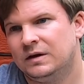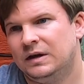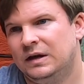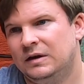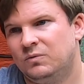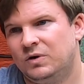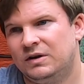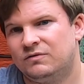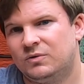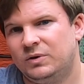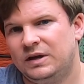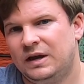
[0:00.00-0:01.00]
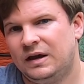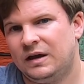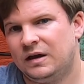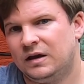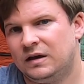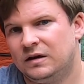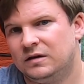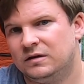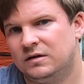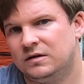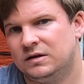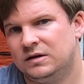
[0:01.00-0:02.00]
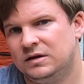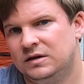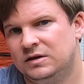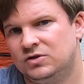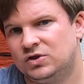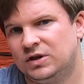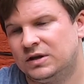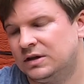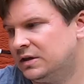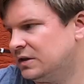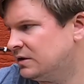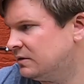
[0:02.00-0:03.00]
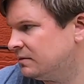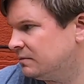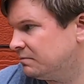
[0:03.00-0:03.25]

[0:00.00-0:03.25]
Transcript: And whenever we had the chicken,